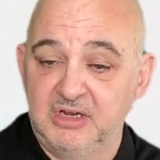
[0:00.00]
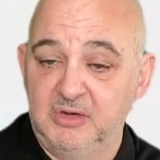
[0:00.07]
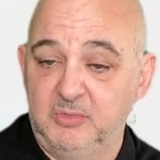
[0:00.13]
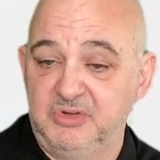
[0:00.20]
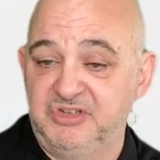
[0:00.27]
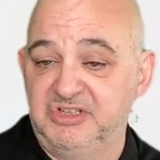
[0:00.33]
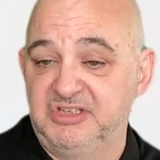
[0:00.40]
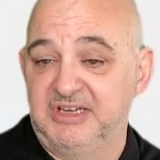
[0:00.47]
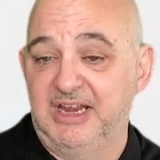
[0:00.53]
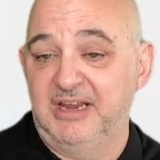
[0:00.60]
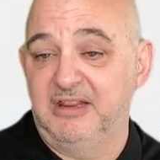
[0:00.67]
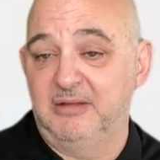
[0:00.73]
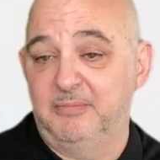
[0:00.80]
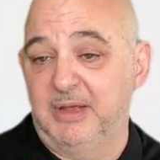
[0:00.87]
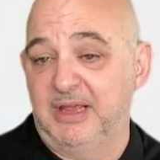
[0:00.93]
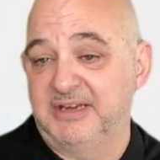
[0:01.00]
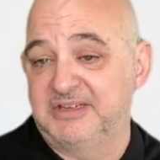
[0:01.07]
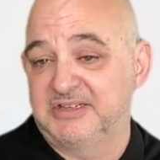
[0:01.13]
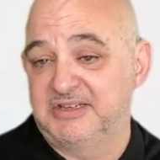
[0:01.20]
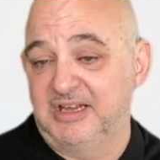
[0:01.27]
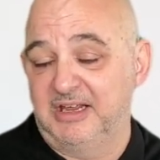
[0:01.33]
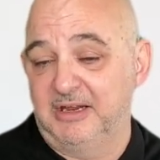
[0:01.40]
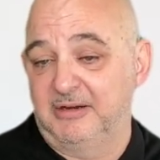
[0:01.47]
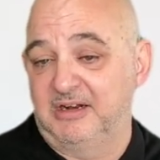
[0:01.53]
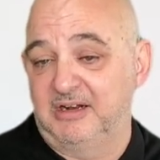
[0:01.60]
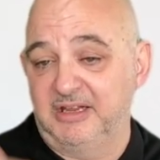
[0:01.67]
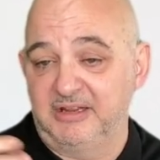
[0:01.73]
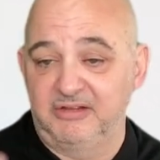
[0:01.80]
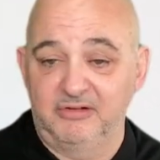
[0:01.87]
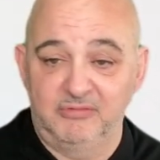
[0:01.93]
is getting the best
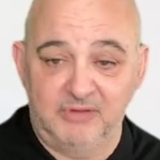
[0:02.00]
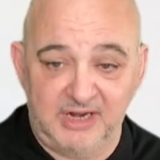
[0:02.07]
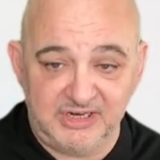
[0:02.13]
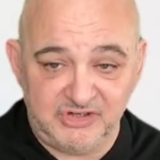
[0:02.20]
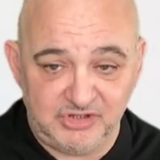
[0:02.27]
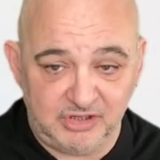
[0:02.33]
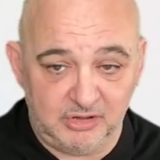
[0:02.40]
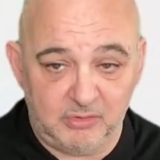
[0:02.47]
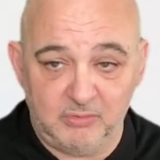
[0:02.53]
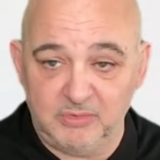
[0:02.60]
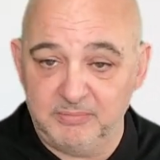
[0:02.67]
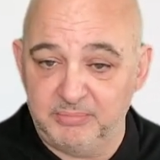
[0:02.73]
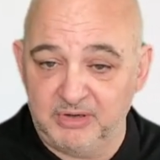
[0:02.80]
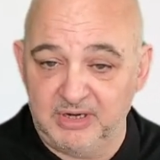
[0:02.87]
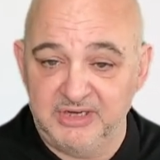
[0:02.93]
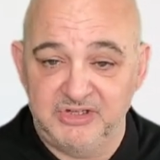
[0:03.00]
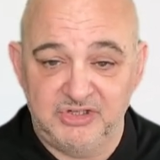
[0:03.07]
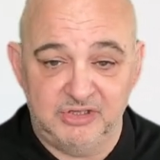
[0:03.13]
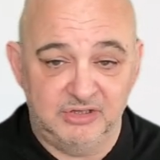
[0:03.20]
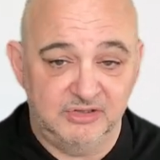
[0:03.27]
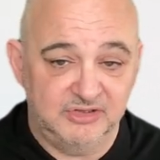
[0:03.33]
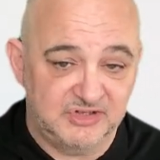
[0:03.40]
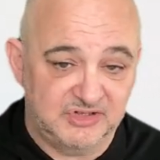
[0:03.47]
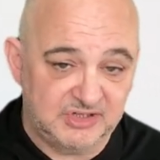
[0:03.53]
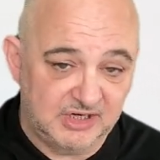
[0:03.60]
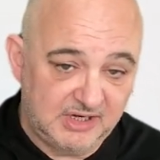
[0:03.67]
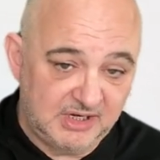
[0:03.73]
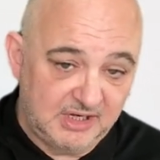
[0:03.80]
click-through ratio, impressions,